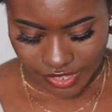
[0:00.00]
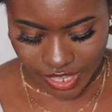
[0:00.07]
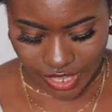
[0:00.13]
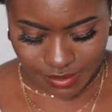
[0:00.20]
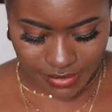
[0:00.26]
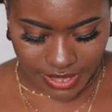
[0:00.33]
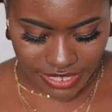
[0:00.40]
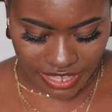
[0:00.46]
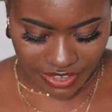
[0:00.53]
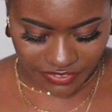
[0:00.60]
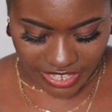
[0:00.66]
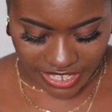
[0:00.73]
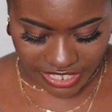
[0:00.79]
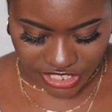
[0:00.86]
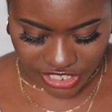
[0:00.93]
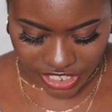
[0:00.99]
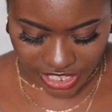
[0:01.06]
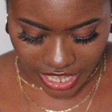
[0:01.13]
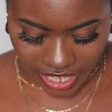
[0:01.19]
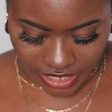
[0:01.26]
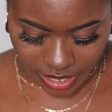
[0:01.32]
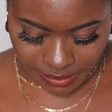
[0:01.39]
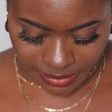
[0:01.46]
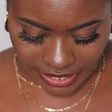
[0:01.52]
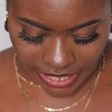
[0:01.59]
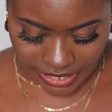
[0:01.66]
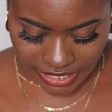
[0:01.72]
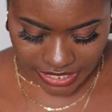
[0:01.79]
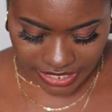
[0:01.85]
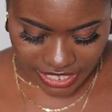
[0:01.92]
Yep, I definitely should have gotten up and
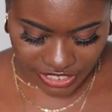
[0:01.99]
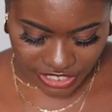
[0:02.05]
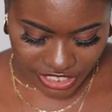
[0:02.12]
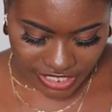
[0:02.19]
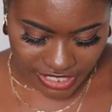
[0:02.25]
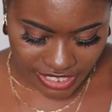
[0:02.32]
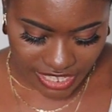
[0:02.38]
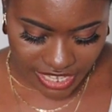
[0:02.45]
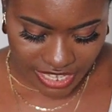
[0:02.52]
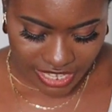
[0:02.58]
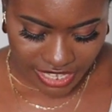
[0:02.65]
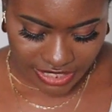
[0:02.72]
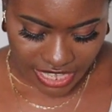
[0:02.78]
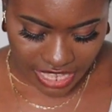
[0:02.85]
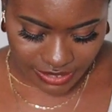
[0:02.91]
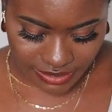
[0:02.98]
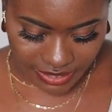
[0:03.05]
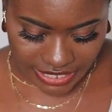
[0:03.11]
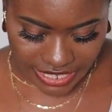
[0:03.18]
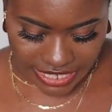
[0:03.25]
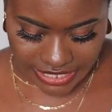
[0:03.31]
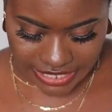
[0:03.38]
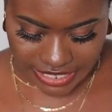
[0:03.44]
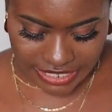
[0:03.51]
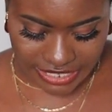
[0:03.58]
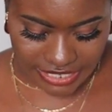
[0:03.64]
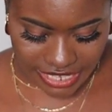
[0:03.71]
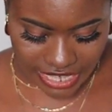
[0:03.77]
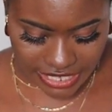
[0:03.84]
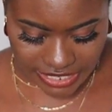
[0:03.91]
got the scissors. That's what
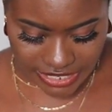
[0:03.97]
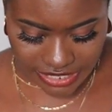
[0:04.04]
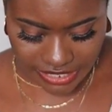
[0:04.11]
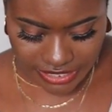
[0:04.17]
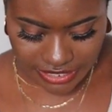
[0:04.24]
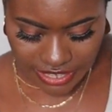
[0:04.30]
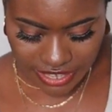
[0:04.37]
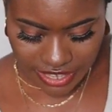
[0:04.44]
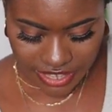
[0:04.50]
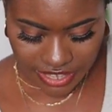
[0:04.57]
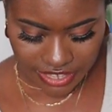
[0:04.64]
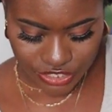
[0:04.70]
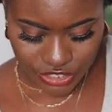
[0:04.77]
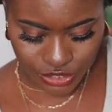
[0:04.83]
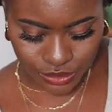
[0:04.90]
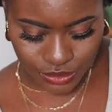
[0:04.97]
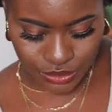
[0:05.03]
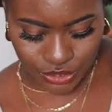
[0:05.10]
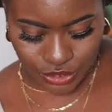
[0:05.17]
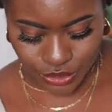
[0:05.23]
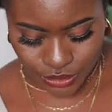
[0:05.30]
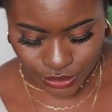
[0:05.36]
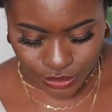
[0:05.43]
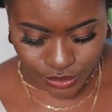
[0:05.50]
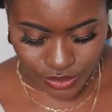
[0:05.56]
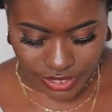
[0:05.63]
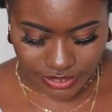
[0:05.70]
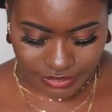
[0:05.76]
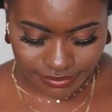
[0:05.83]
laziness does to you.